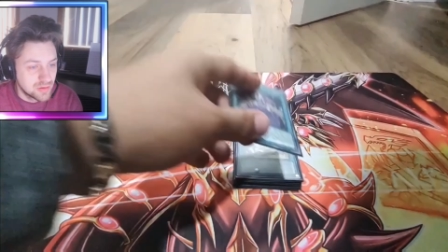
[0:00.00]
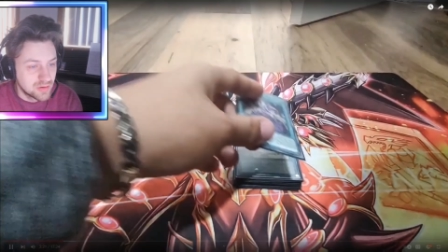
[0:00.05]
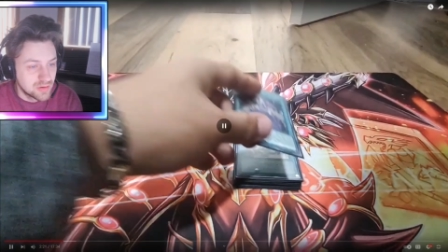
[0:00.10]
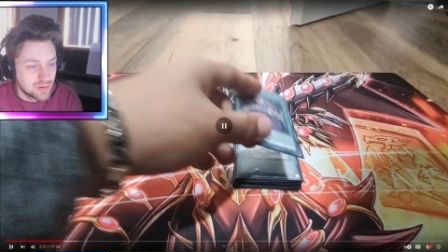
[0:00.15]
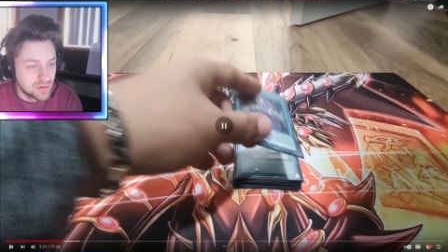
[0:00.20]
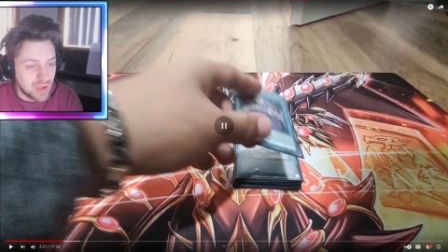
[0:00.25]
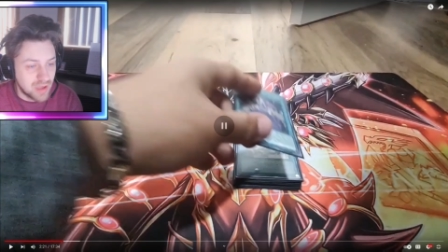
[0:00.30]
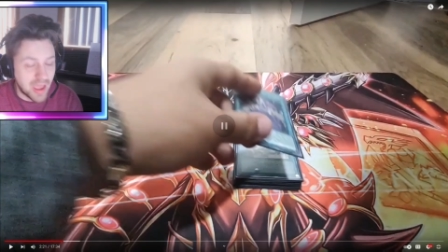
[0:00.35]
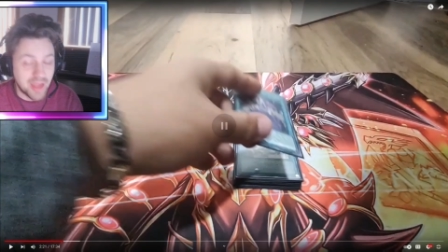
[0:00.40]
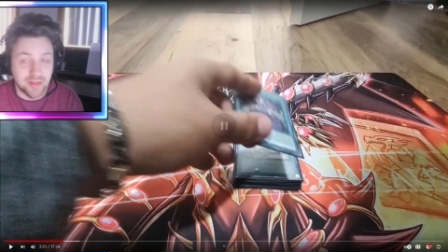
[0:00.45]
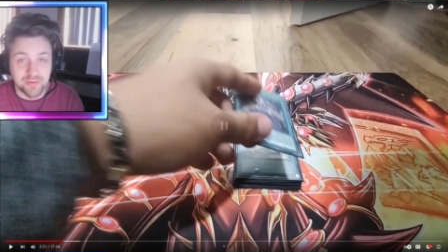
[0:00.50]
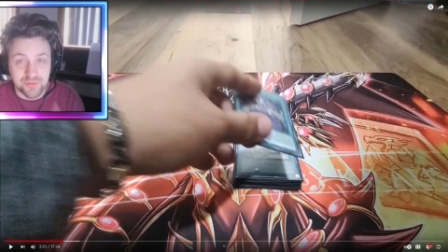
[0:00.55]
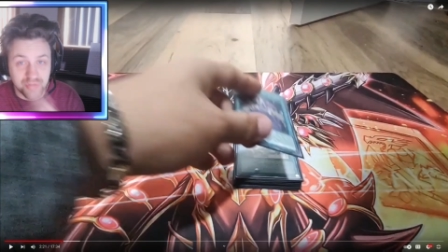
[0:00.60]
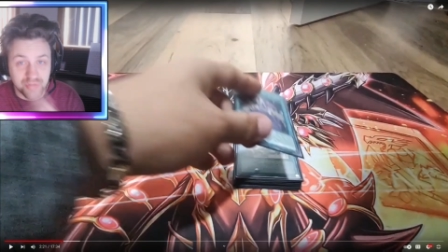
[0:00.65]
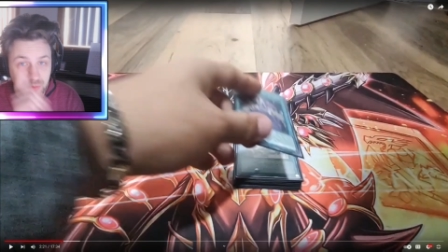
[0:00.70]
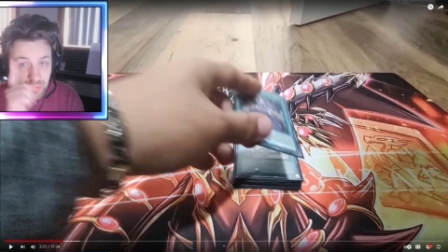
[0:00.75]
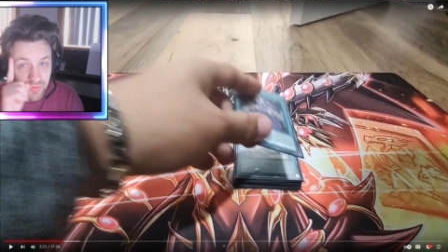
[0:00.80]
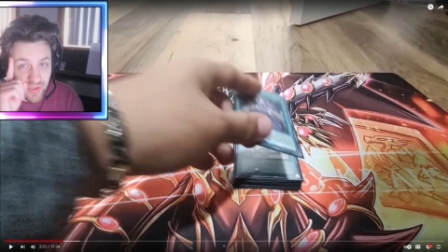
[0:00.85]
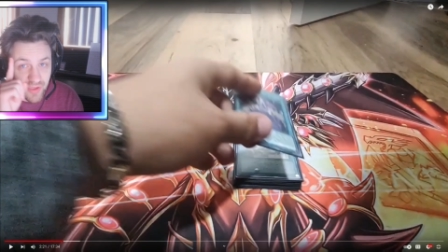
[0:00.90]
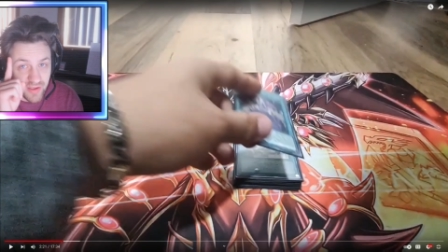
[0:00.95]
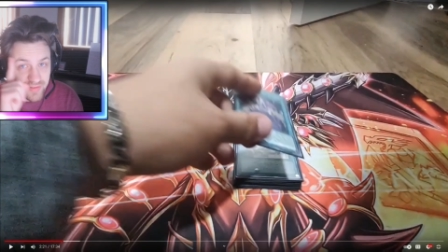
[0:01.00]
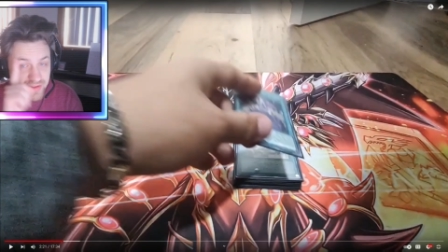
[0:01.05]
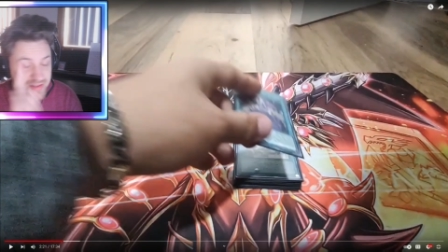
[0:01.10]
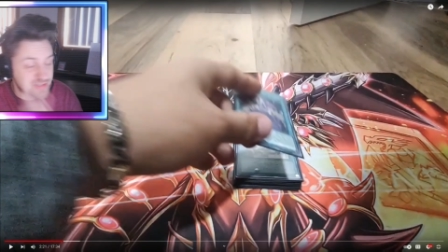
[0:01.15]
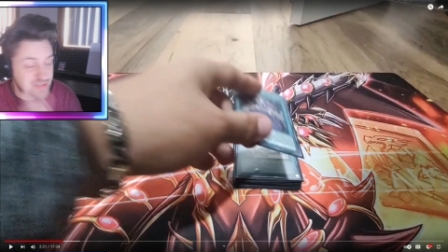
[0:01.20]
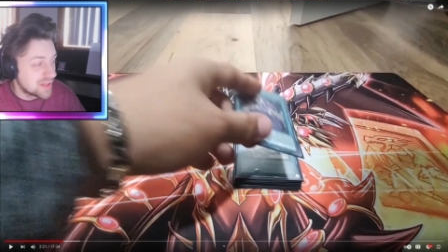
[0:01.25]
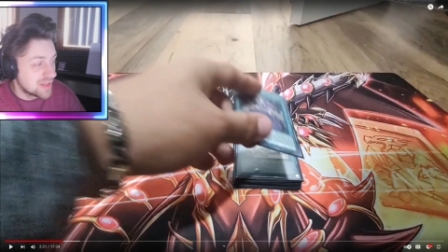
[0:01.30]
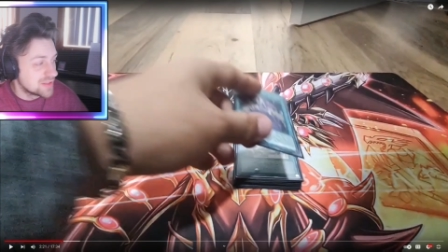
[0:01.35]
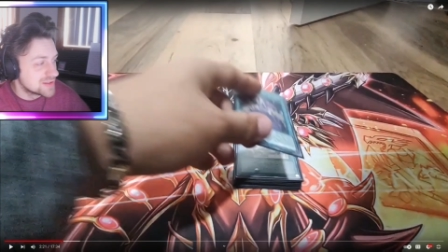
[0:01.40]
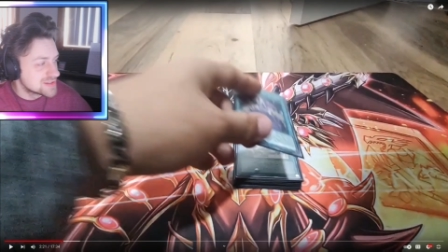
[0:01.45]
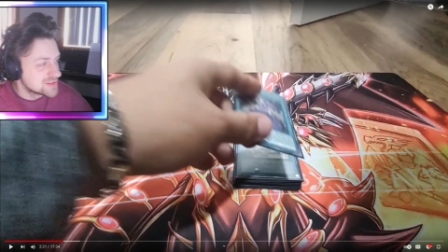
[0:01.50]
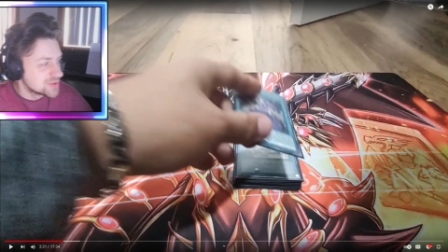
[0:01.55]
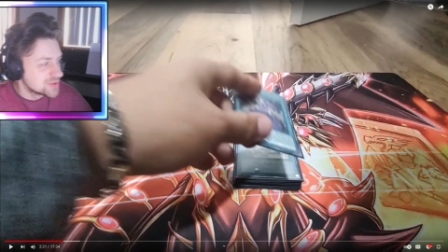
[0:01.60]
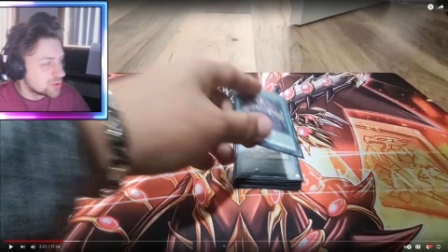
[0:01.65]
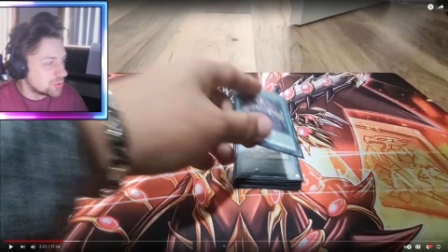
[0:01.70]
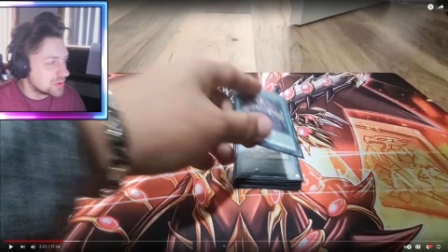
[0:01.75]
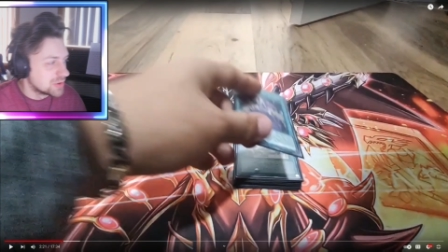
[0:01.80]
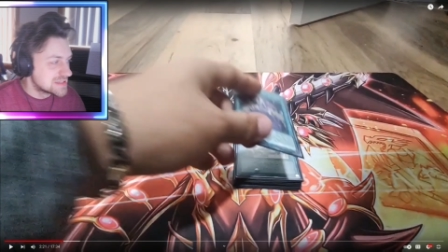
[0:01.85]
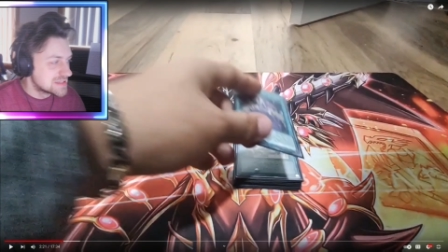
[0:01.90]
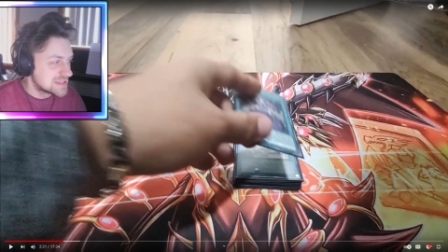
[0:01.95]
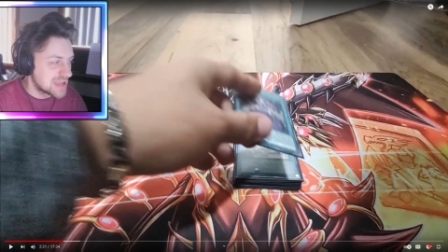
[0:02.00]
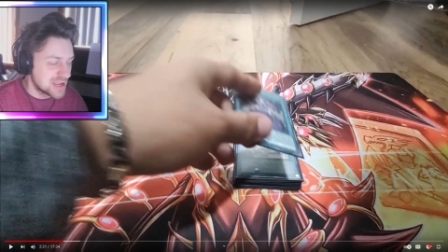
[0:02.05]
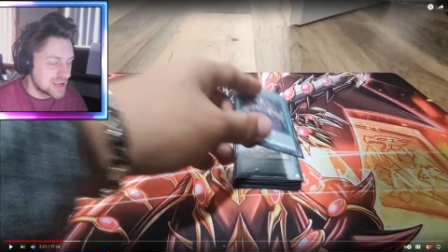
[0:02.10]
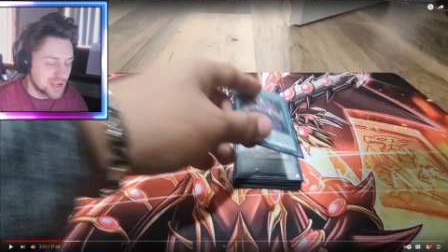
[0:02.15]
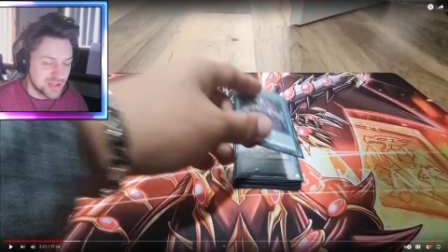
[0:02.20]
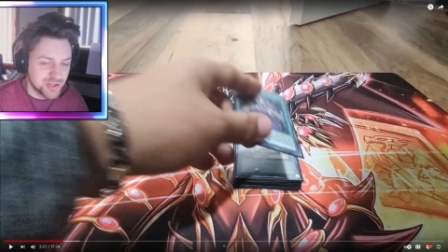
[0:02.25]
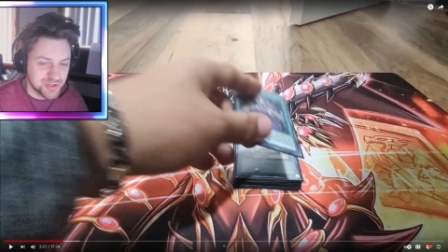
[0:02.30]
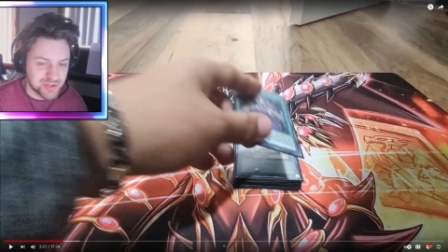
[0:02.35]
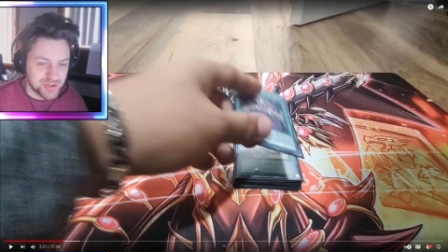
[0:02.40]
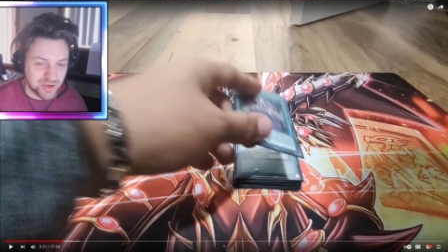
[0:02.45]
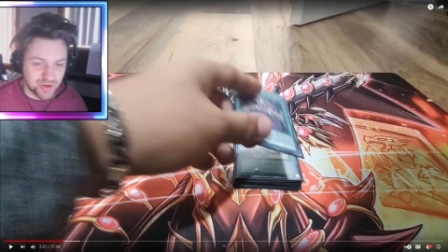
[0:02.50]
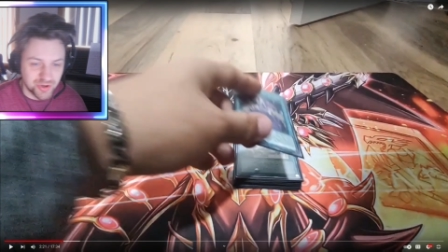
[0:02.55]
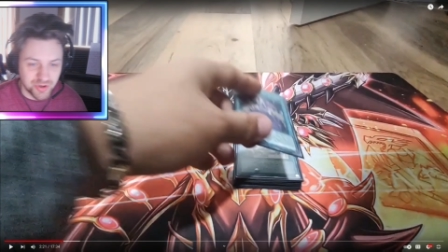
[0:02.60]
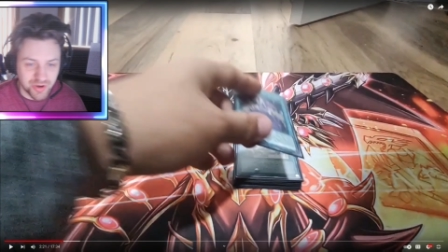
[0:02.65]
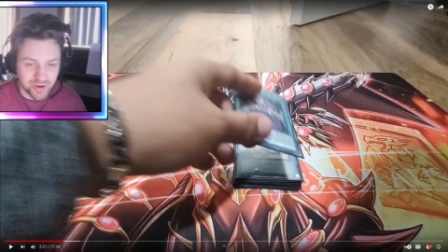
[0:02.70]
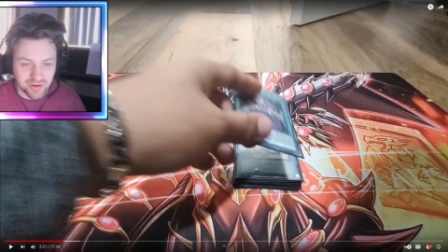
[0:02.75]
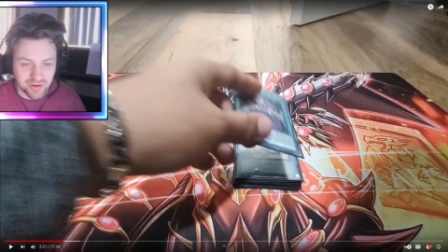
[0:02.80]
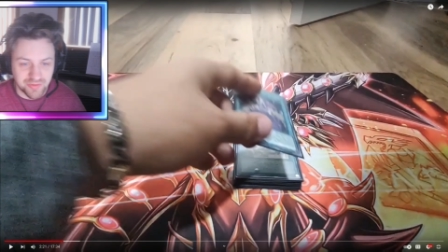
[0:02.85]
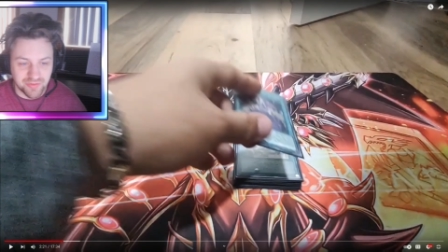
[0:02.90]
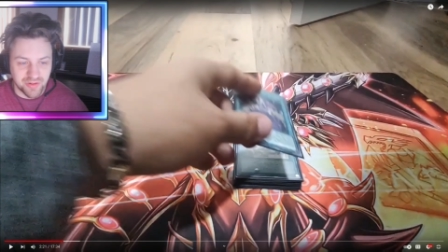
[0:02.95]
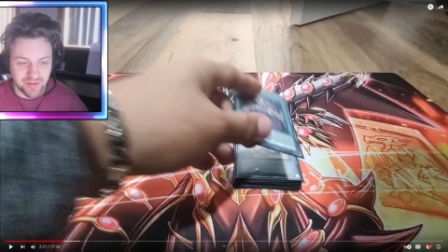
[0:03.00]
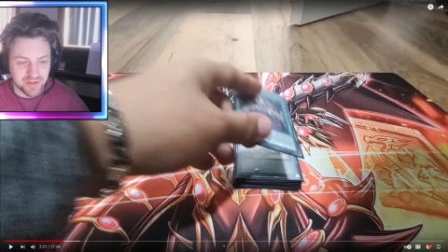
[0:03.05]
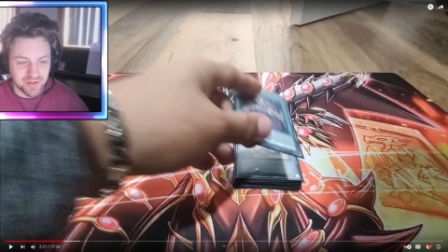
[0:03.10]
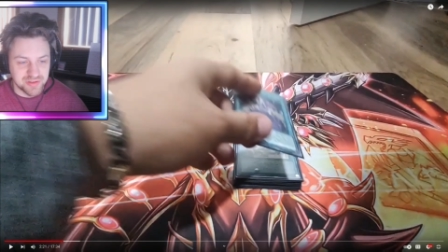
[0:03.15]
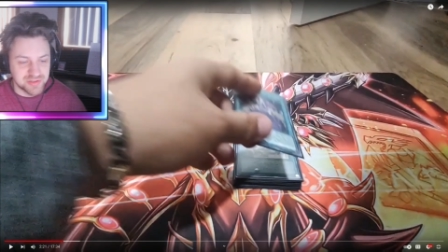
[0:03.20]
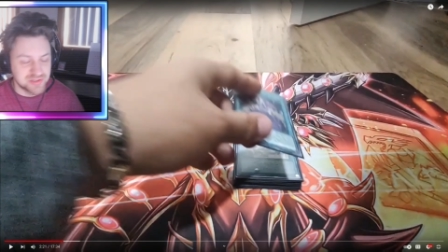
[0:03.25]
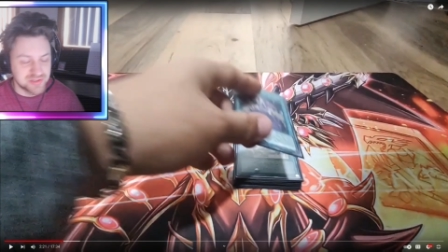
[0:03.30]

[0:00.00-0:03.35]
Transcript: and triple tactics talents. No one's taking your Dragoon on the village.